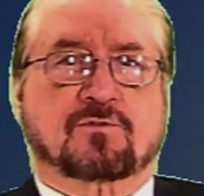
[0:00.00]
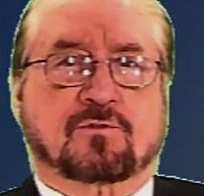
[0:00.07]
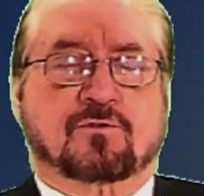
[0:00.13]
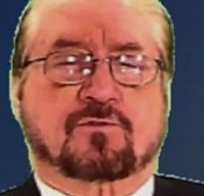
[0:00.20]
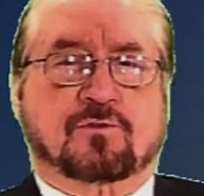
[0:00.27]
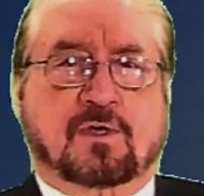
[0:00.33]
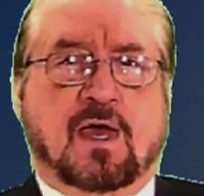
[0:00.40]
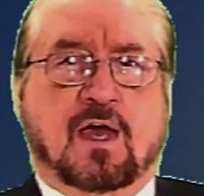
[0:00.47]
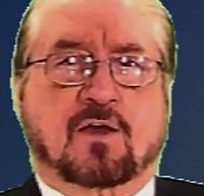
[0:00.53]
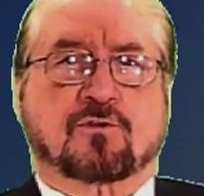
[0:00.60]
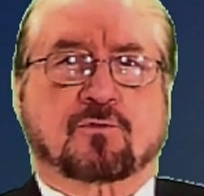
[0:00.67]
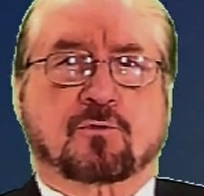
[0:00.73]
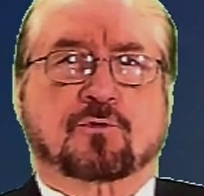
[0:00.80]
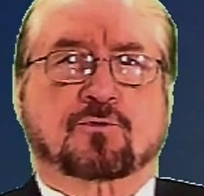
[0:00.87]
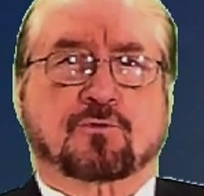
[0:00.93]
is an
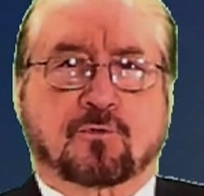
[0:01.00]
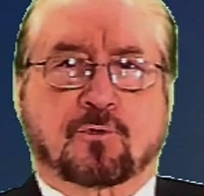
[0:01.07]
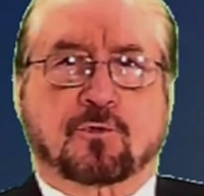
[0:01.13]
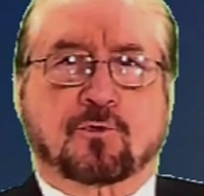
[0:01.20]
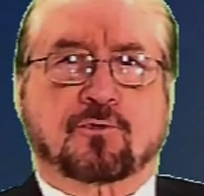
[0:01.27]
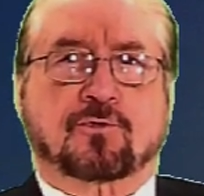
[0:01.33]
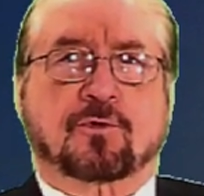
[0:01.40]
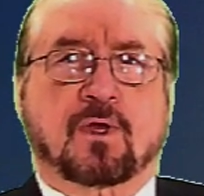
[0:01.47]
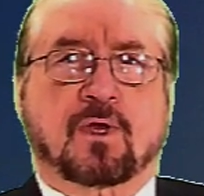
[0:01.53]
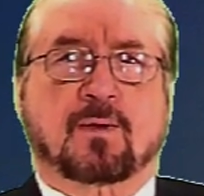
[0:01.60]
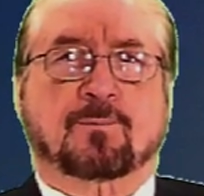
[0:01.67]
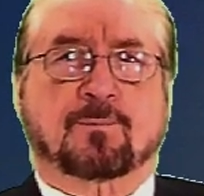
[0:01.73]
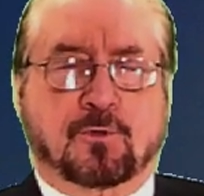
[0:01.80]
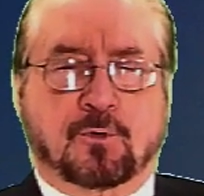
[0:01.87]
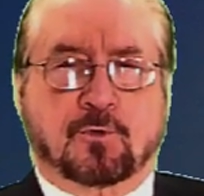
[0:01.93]
actual truth and
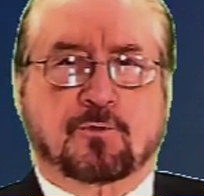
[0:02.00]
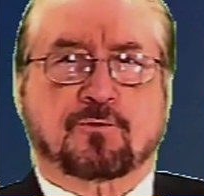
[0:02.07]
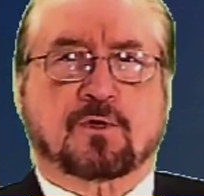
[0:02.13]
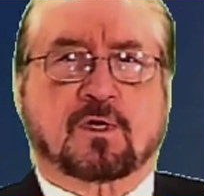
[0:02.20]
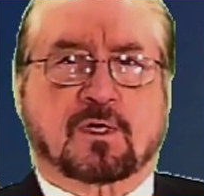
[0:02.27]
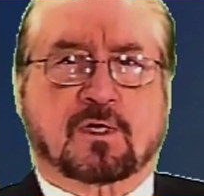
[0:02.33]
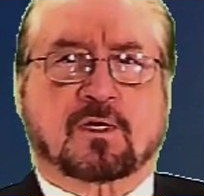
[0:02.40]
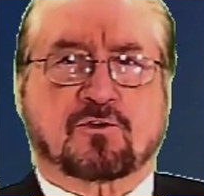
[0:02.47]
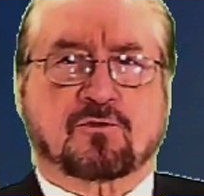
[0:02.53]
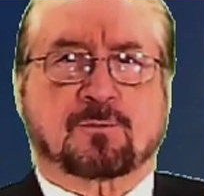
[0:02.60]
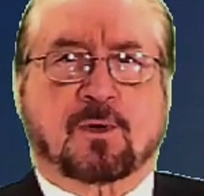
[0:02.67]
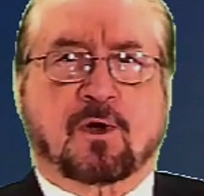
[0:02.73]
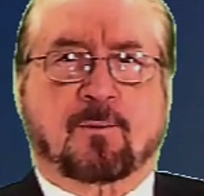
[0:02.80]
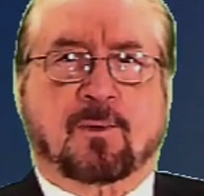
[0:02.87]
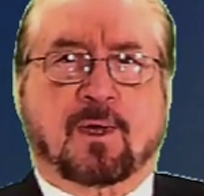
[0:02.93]
proof and
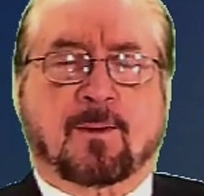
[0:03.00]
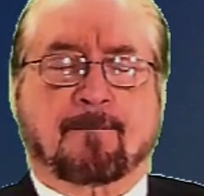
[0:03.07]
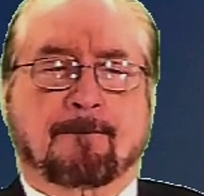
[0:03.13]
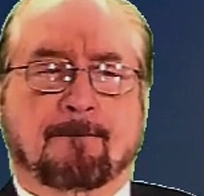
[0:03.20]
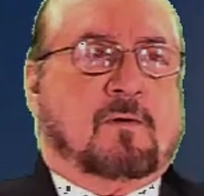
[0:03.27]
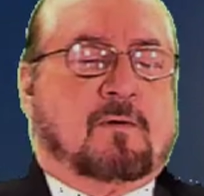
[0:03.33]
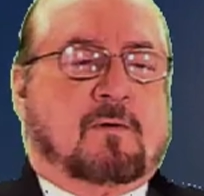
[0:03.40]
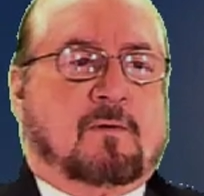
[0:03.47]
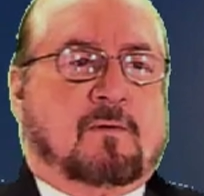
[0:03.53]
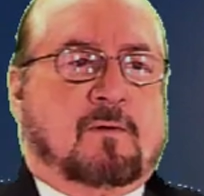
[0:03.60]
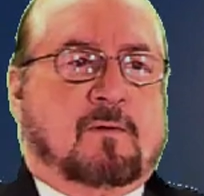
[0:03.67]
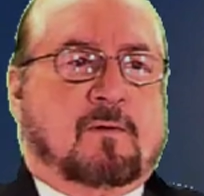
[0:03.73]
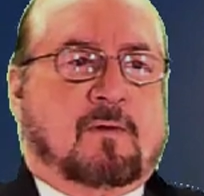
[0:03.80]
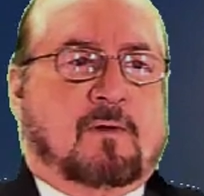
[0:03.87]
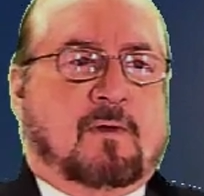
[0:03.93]
experiment.
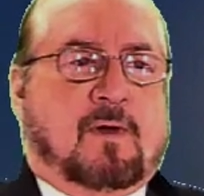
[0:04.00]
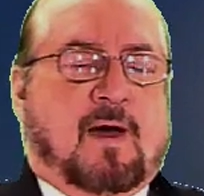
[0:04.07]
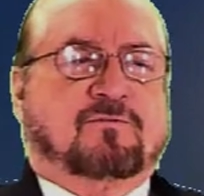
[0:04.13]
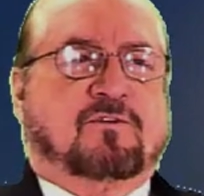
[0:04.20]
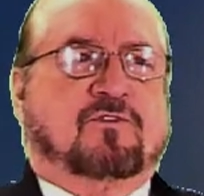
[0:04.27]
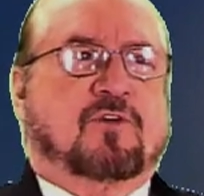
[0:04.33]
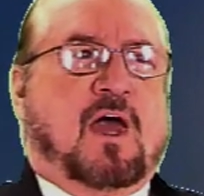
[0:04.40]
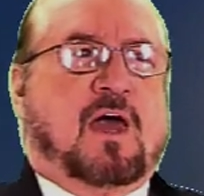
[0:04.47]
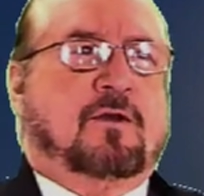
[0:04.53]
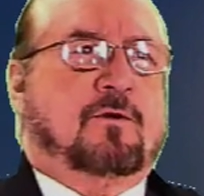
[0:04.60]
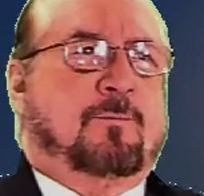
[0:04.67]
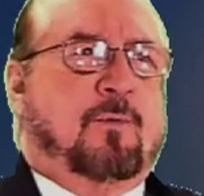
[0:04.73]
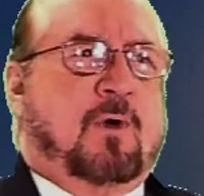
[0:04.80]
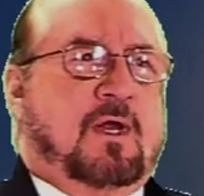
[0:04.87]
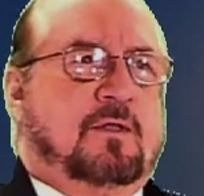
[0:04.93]
I've decided to break